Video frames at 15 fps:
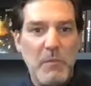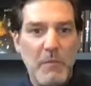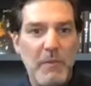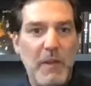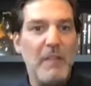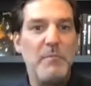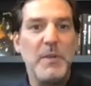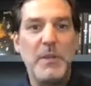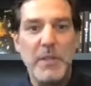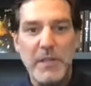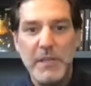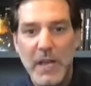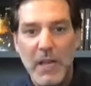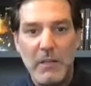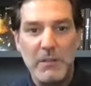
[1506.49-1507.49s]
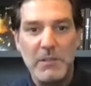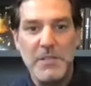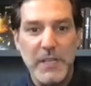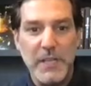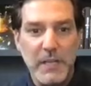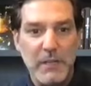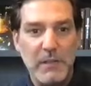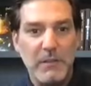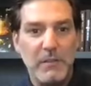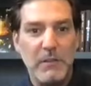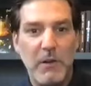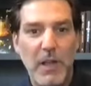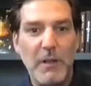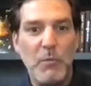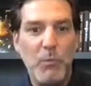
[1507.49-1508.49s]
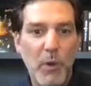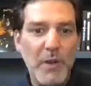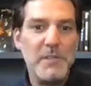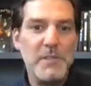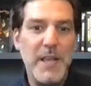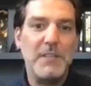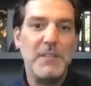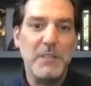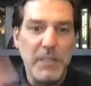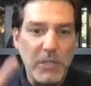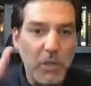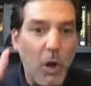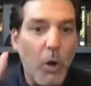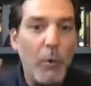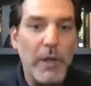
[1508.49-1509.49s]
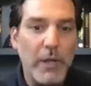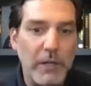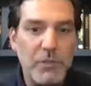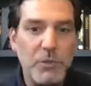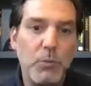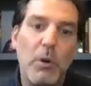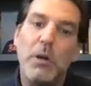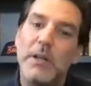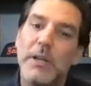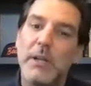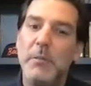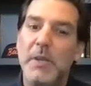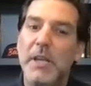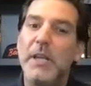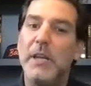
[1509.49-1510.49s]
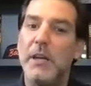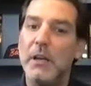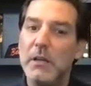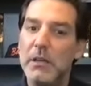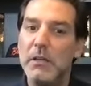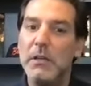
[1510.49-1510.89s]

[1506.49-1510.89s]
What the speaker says: $5 million in, right? What is actually going to working media?